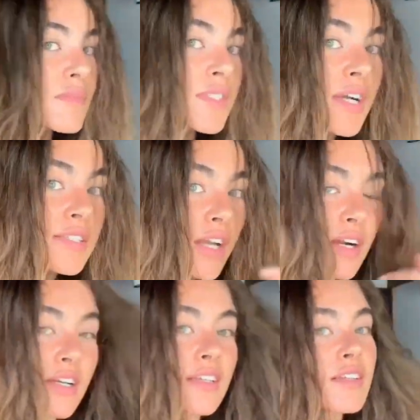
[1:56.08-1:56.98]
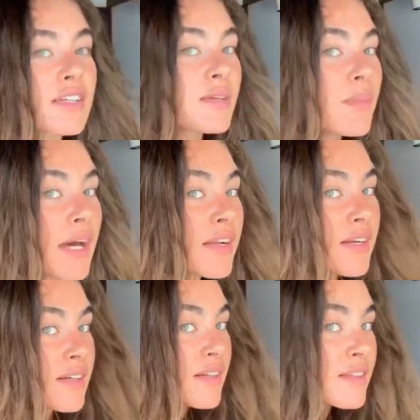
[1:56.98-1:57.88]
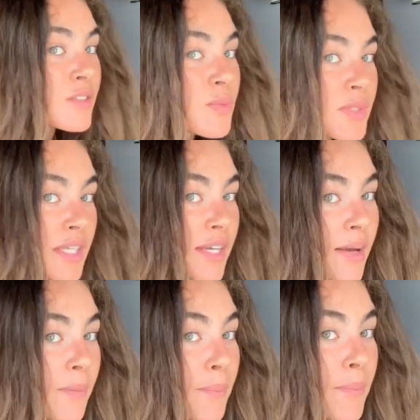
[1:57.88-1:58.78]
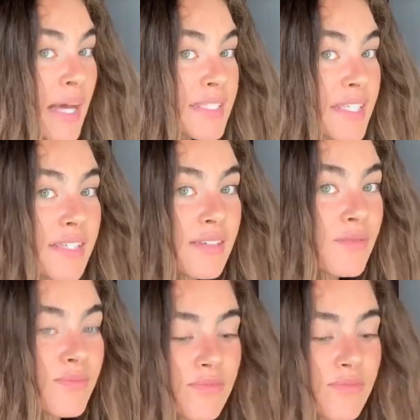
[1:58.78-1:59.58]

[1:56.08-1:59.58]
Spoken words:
Okay, it's already looking better. This was like a messy